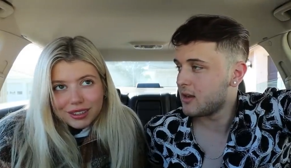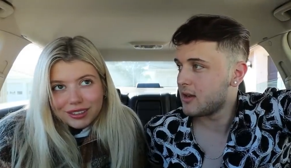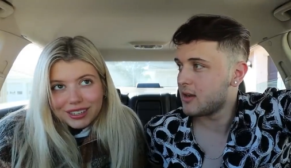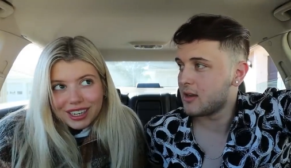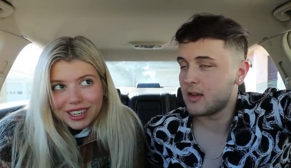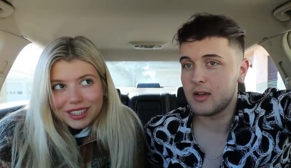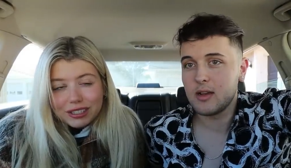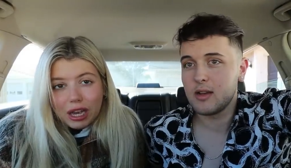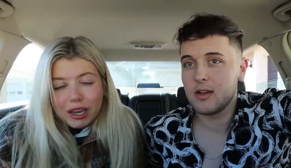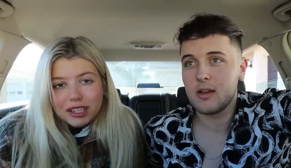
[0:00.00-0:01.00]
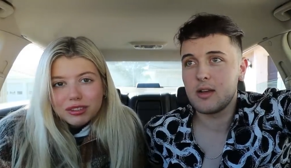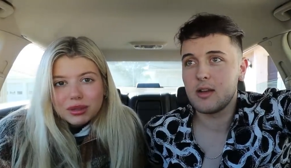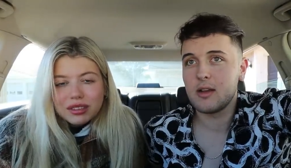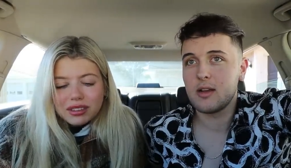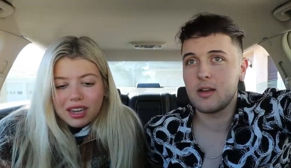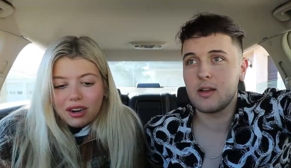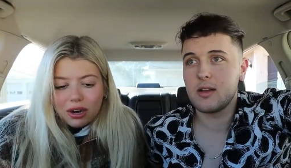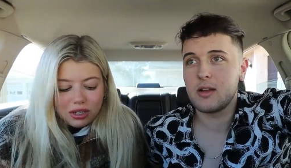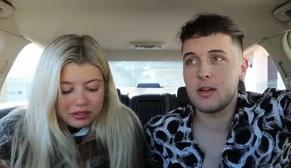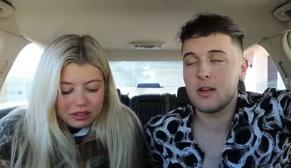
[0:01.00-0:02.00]
Speaker 1: You guys, I just want to say our
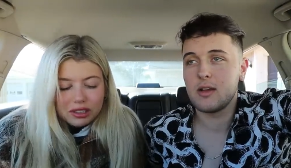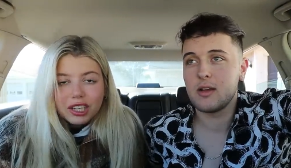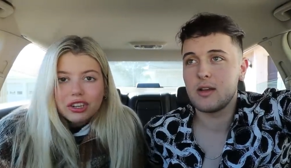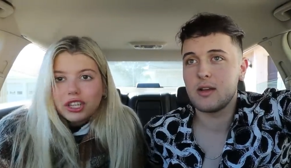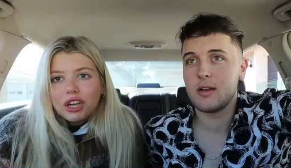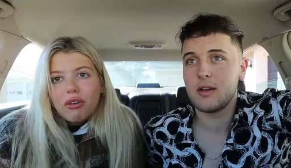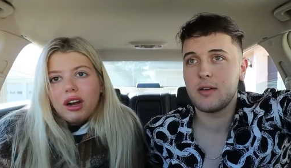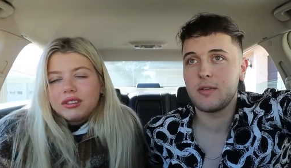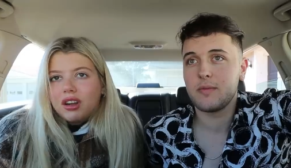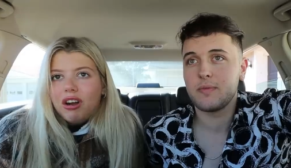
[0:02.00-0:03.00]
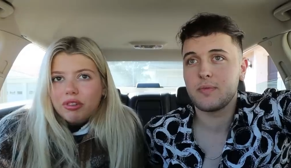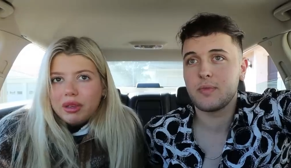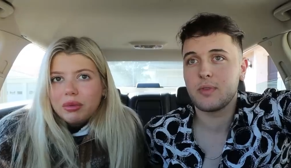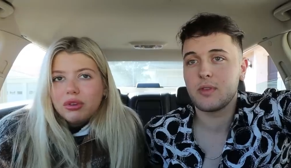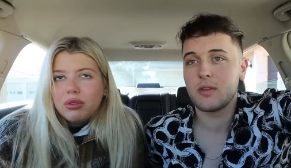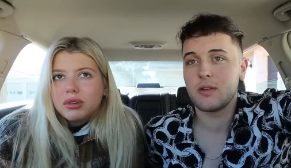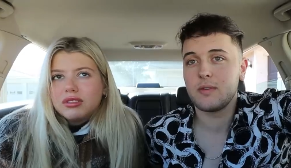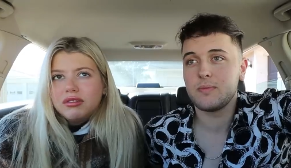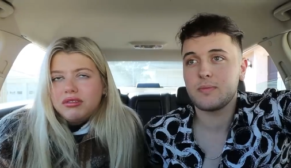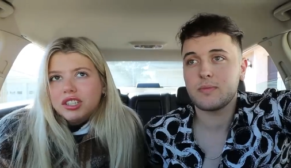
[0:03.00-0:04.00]
hearts literally go out to all the people who were
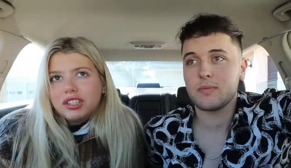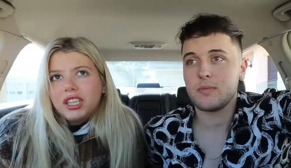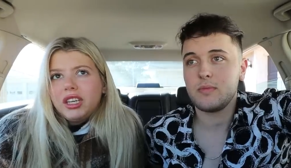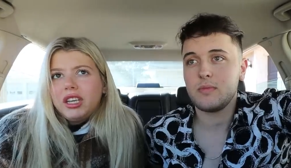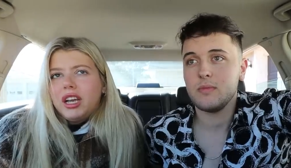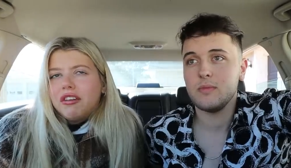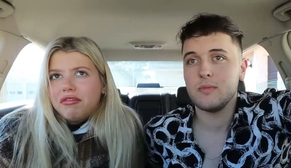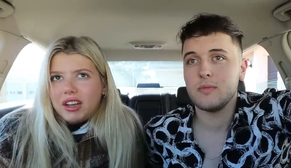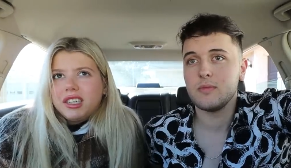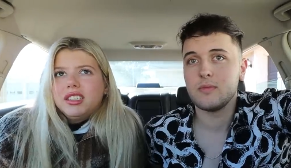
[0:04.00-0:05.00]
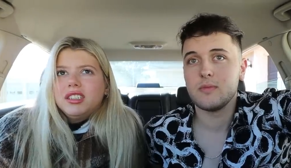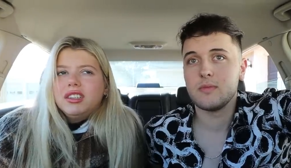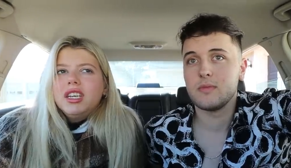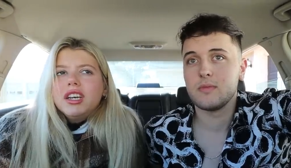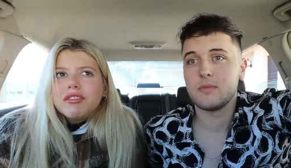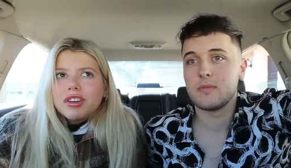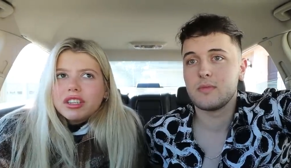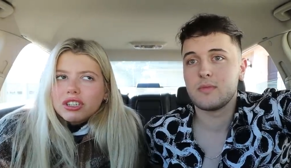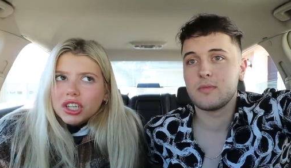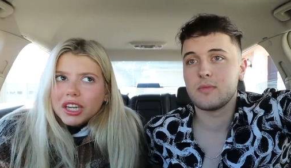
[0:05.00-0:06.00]
severely affected for
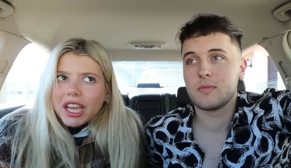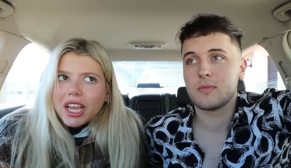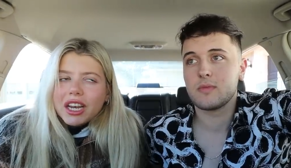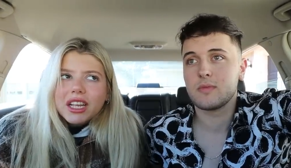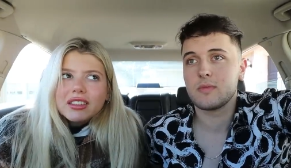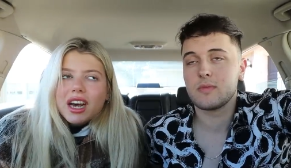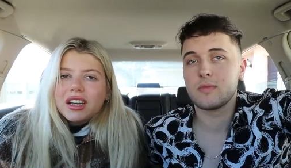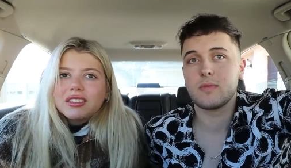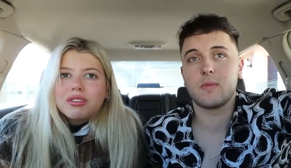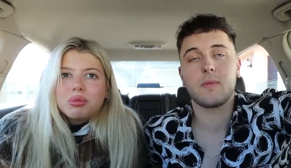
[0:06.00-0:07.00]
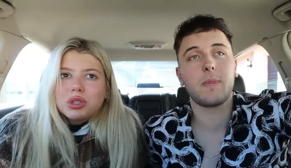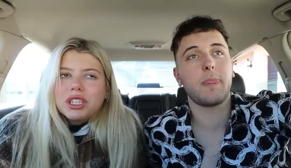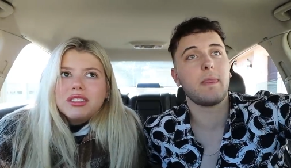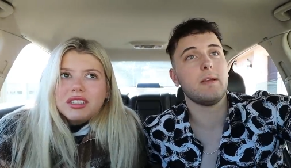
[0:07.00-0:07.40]
this hurricane. It's honestly really